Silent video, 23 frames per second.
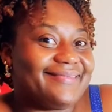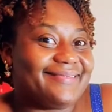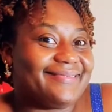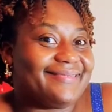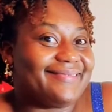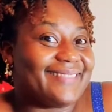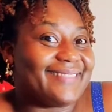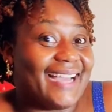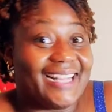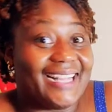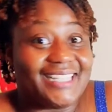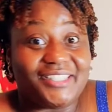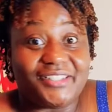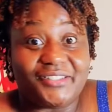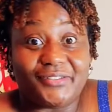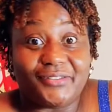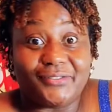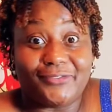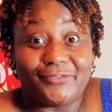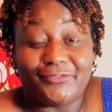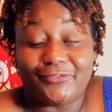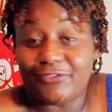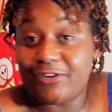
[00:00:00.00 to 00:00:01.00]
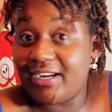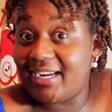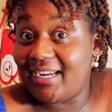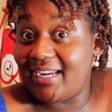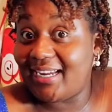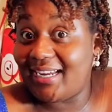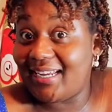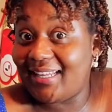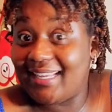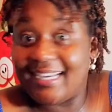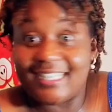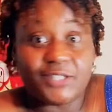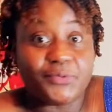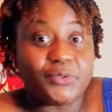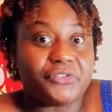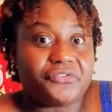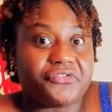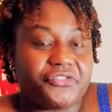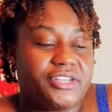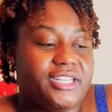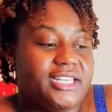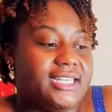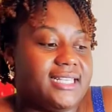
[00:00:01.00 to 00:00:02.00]
That's free. That's what
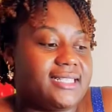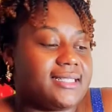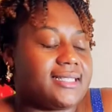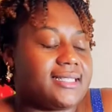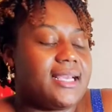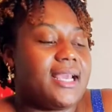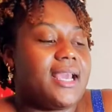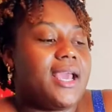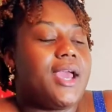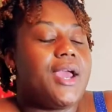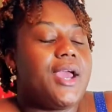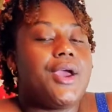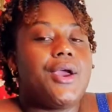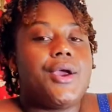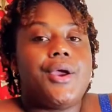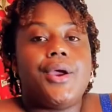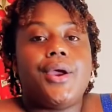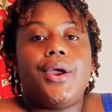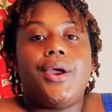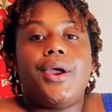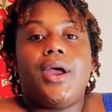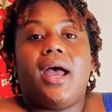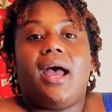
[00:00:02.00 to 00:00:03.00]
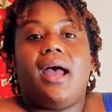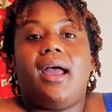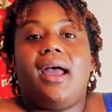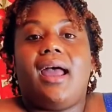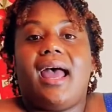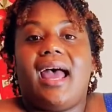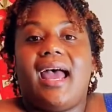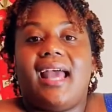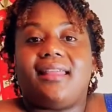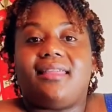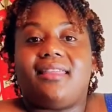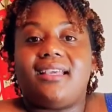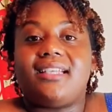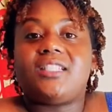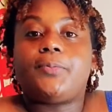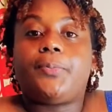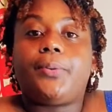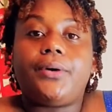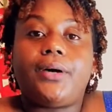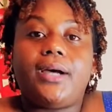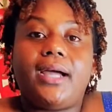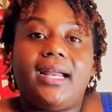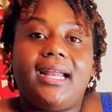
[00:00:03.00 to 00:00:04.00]
free is. At this
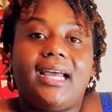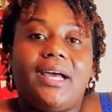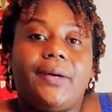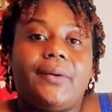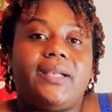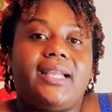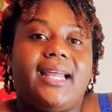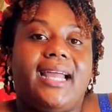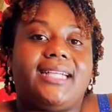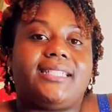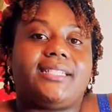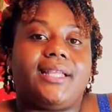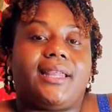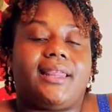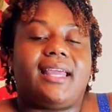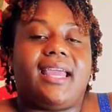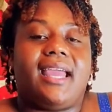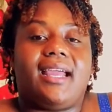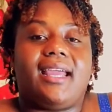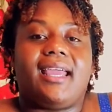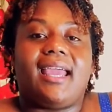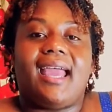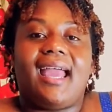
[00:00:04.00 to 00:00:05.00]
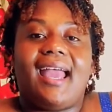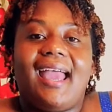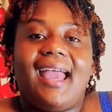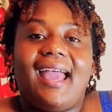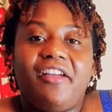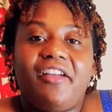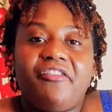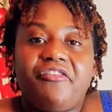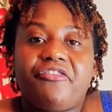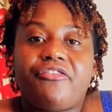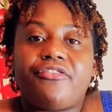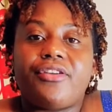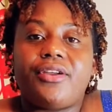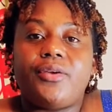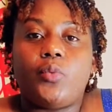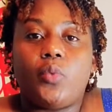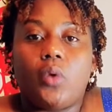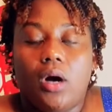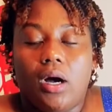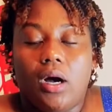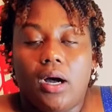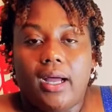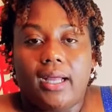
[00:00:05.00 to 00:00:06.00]
point, I would like to thank
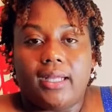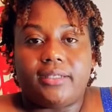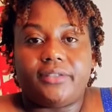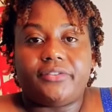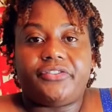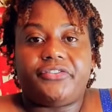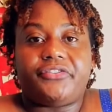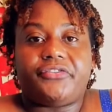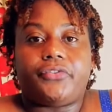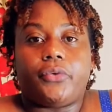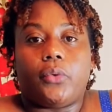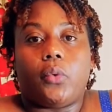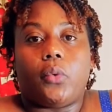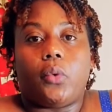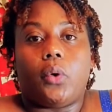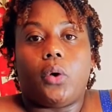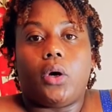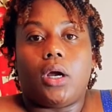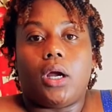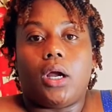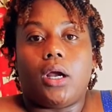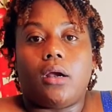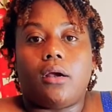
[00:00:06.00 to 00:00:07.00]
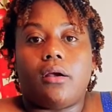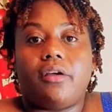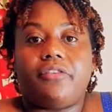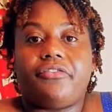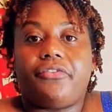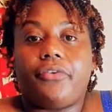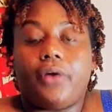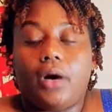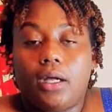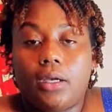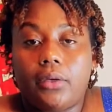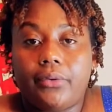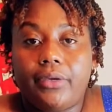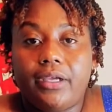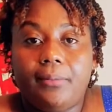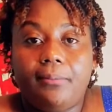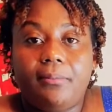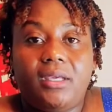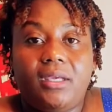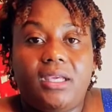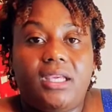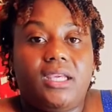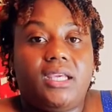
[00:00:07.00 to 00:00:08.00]
everyone for following
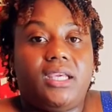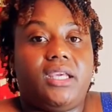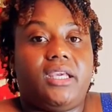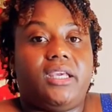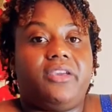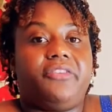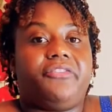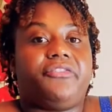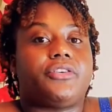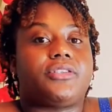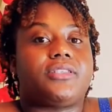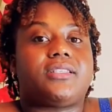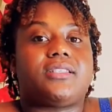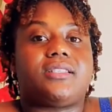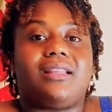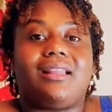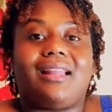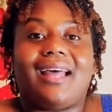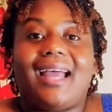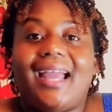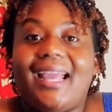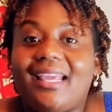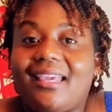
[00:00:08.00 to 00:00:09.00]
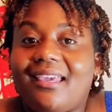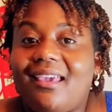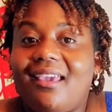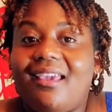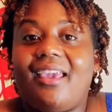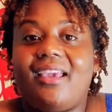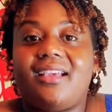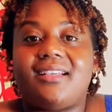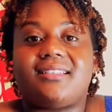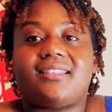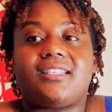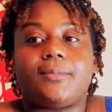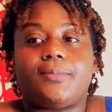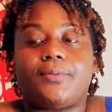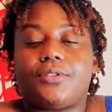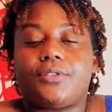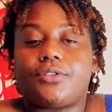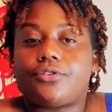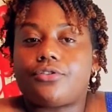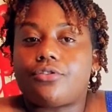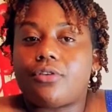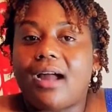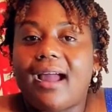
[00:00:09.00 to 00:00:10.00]
me, for liking,
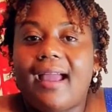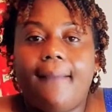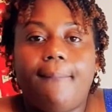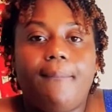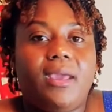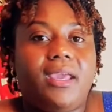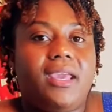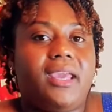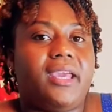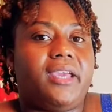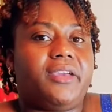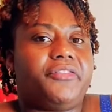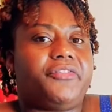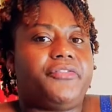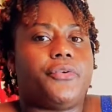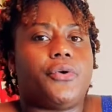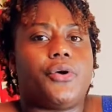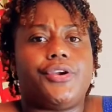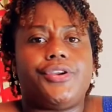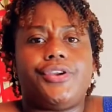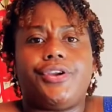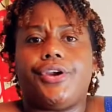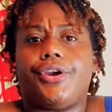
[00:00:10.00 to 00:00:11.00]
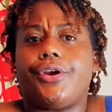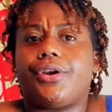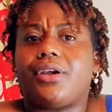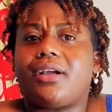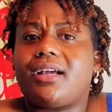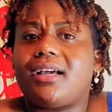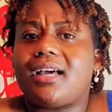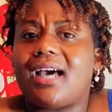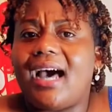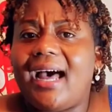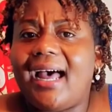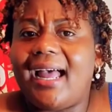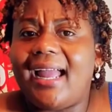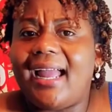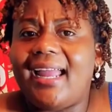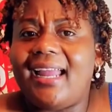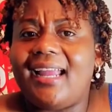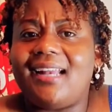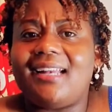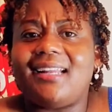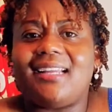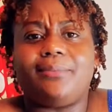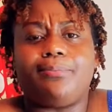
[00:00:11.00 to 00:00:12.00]
subscribing, for your
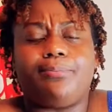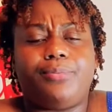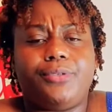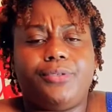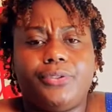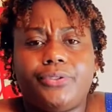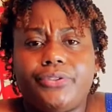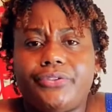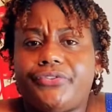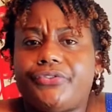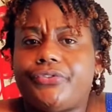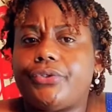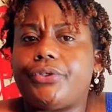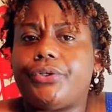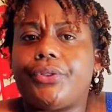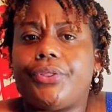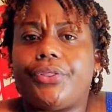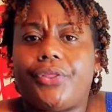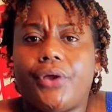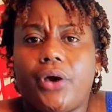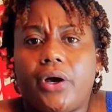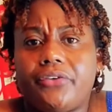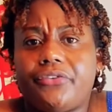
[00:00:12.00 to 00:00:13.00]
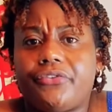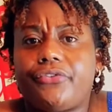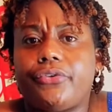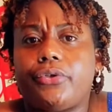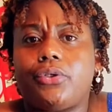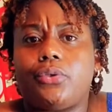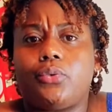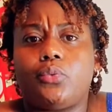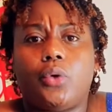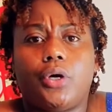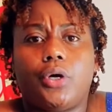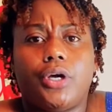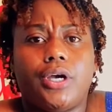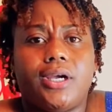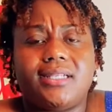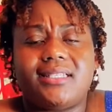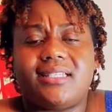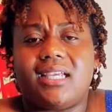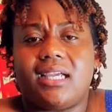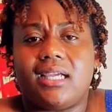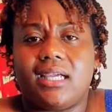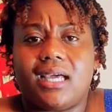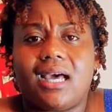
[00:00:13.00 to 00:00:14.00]
kind and beautiful, thoughtful words
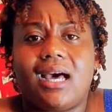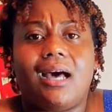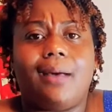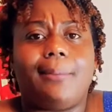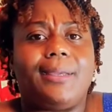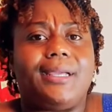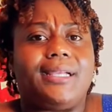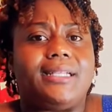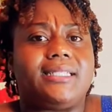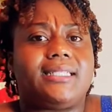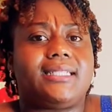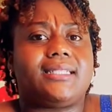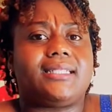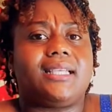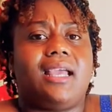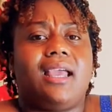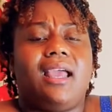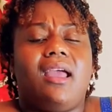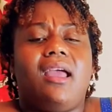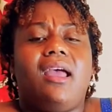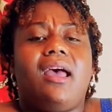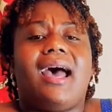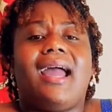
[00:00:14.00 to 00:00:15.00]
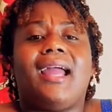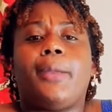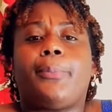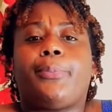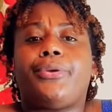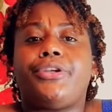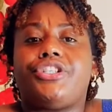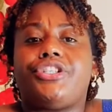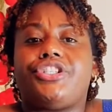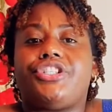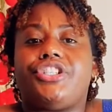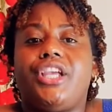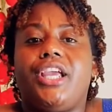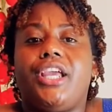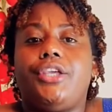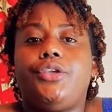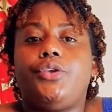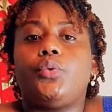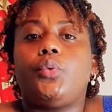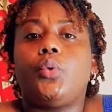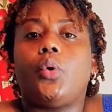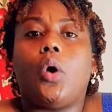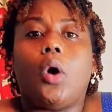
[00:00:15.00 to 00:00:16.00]
and comments. I appreciate
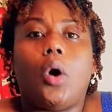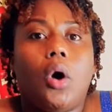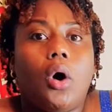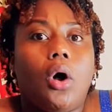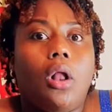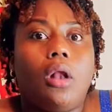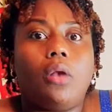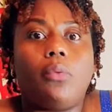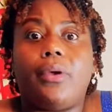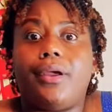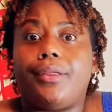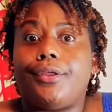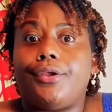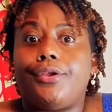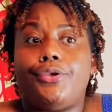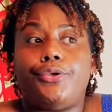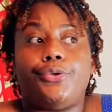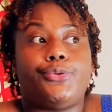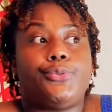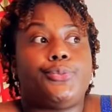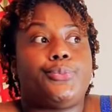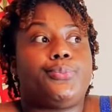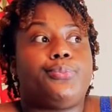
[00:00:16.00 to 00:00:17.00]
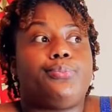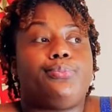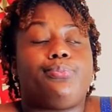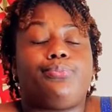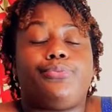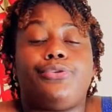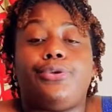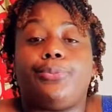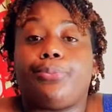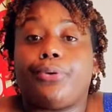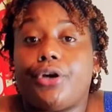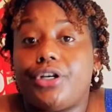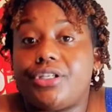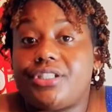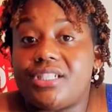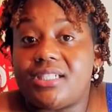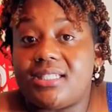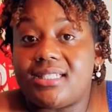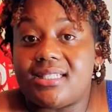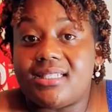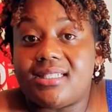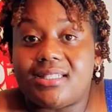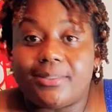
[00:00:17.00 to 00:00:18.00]
you all, whether you
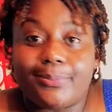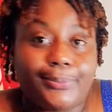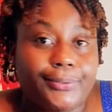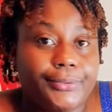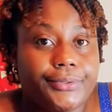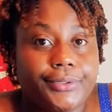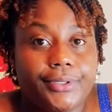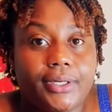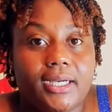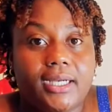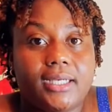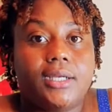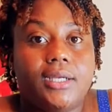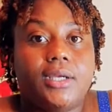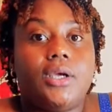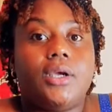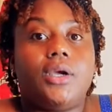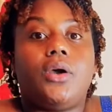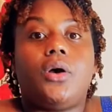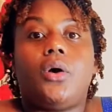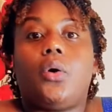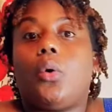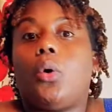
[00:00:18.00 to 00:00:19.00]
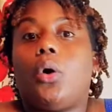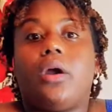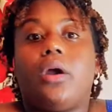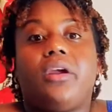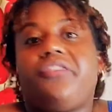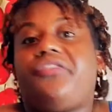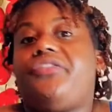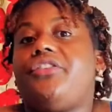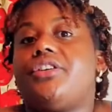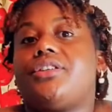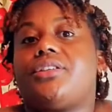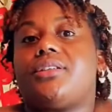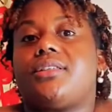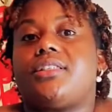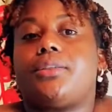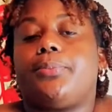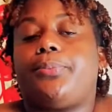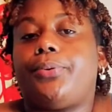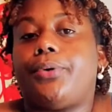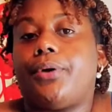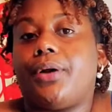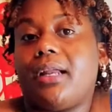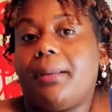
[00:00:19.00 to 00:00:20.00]
purchase and support, or if you're just
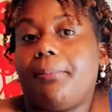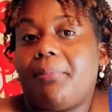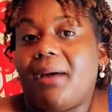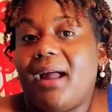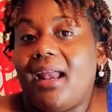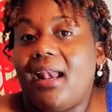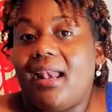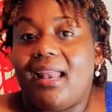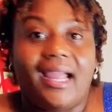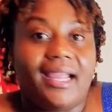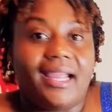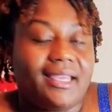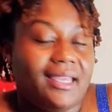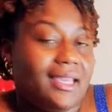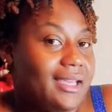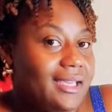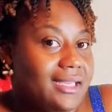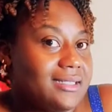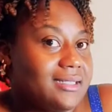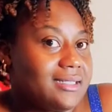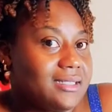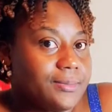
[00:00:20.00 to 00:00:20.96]
supporting by liking and